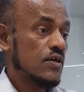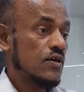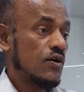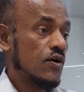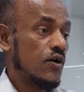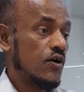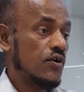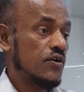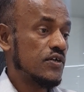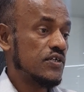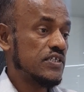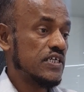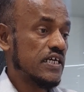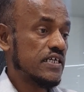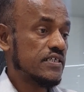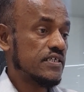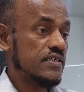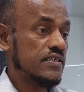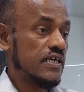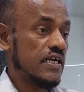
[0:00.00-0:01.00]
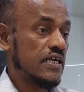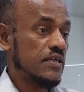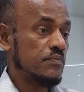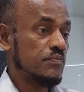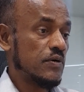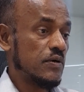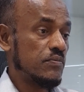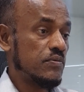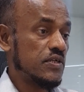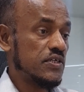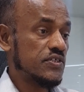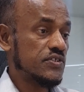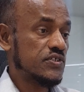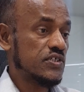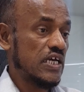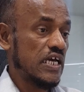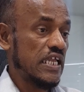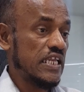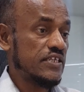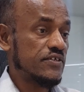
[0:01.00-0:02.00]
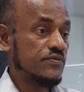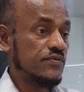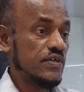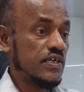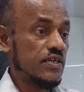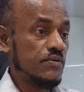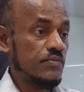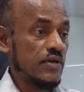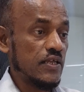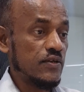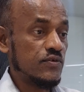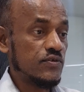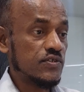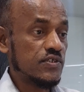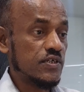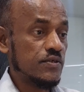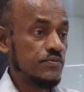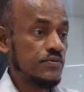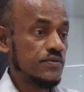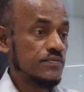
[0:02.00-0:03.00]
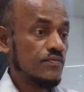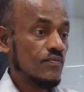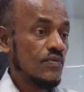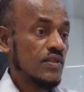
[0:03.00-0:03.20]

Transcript: or rejected and published elsewhere manuscripts,